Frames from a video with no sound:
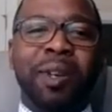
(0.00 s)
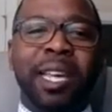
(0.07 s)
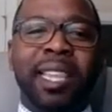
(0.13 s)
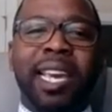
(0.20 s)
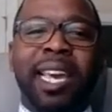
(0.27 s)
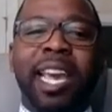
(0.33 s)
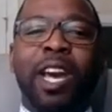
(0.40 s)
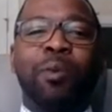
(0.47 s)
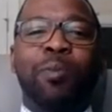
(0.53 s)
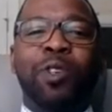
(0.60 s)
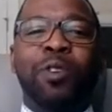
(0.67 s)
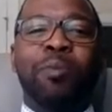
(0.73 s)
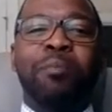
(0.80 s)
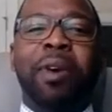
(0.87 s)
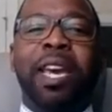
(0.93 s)
They help
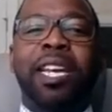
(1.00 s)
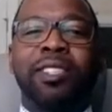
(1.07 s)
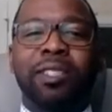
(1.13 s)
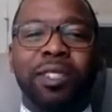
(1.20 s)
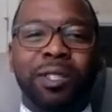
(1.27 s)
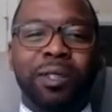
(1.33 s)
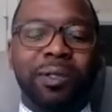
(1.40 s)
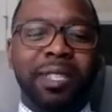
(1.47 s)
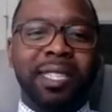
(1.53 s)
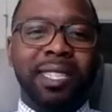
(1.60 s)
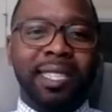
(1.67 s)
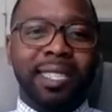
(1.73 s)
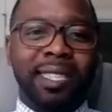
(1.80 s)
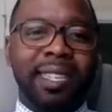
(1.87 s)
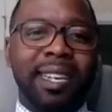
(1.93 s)
you measure your
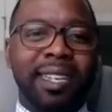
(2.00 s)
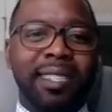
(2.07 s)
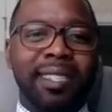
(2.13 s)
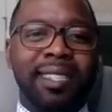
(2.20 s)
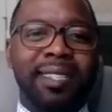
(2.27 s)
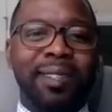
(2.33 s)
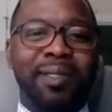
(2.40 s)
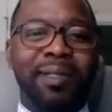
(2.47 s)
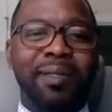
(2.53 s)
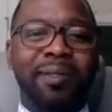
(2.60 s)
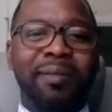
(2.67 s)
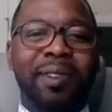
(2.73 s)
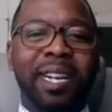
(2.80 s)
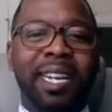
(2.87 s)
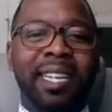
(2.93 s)
success,
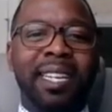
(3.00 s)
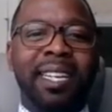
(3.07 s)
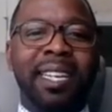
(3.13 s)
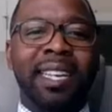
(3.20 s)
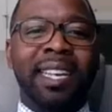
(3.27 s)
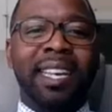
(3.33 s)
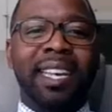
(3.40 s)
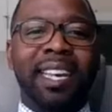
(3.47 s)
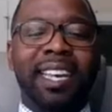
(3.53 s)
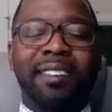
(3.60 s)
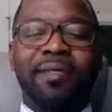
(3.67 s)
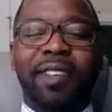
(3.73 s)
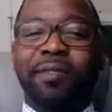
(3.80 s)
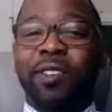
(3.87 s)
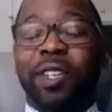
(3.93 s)
right?
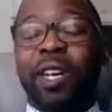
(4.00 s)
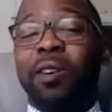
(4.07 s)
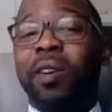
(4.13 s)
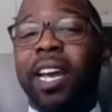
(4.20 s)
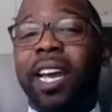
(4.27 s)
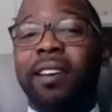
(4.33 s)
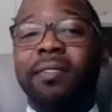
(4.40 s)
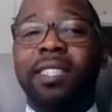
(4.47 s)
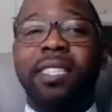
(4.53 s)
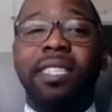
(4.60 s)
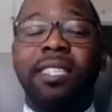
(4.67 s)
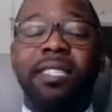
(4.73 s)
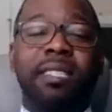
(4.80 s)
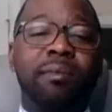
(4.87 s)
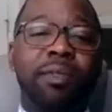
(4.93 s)
If you don't have
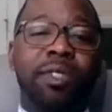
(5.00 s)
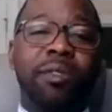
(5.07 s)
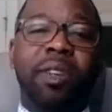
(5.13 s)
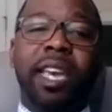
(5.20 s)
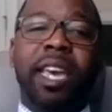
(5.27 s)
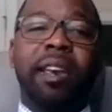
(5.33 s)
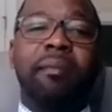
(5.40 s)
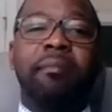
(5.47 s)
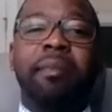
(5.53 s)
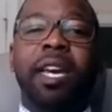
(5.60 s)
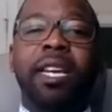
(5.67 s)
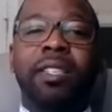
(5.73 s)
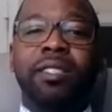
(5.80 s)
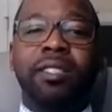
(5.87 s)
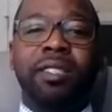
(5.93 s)
systems, you can't
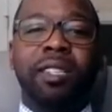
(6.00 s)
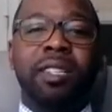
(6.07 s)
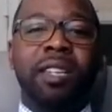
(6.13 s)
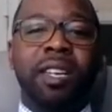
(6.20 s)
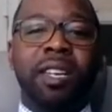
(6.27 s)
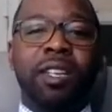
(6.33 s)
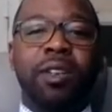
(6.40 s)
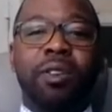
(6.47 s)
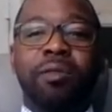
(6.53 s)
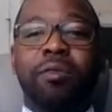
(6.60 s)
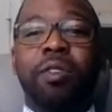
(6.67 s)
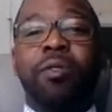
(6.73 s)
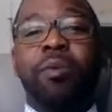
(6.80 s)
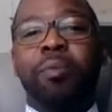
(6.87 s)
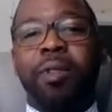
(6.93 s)
measure your
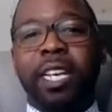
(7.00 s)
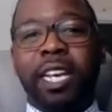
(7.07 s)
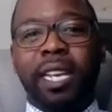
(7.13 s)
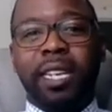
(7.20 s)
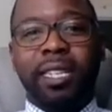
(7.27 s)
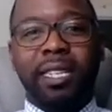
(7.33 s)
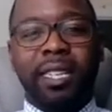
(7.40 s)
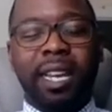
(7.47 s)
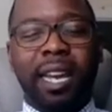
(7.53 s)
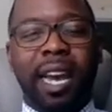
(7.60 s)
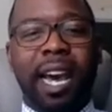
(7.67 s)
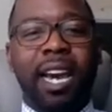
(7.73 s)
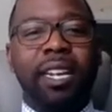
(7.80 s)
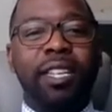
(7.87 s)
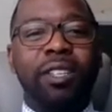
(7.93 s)
growth plan.
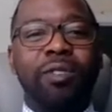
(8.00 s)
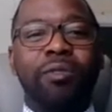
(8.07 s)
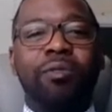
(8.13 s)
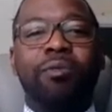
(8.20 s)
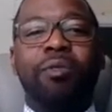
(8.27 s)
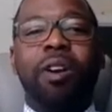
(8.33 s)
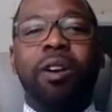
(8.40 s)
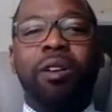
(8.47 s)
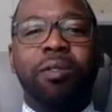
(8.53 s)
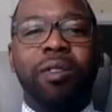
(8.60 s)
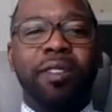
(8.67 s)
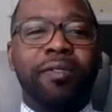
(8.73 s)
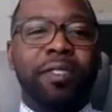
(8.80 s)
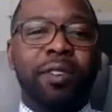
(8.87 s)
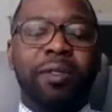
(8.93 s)
How do you grow
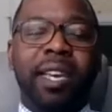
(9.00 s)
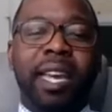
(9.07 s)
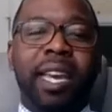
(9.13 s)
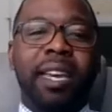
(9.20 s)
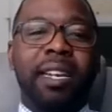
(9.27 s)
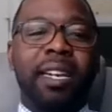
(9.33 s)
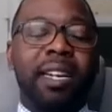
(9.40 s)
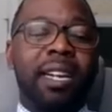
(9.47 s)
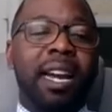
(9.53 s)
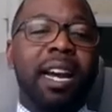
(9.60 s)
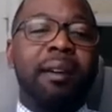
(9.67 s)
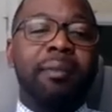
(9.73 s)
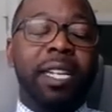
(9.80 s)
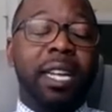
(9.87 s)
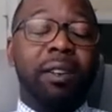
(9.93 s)
if you can't
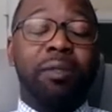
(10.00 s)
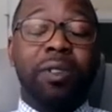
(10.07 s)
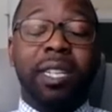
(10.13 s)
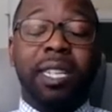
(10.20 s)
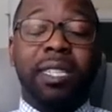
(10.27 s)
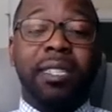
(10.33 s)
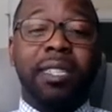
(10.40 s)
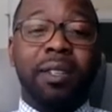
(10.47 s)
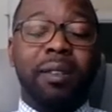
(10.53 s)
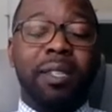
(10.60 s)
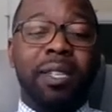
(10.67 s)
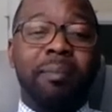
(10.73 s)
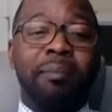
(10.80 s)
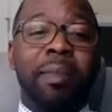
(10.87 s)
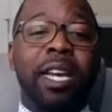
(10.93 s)
accommodate or
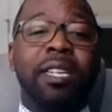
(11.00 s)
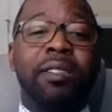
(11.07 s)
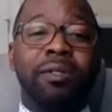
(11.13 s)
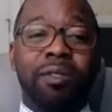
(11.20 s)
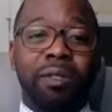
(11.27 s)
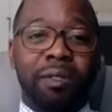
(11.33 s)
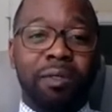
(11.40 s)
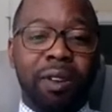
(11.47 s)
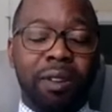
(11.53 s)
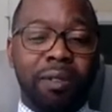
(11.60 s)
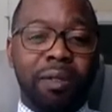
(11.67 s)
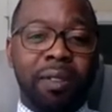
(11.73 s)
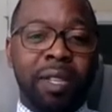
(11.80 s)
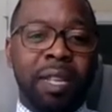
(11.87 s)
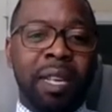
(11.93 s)
necessarily measure the
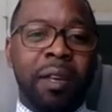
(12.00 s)
growth?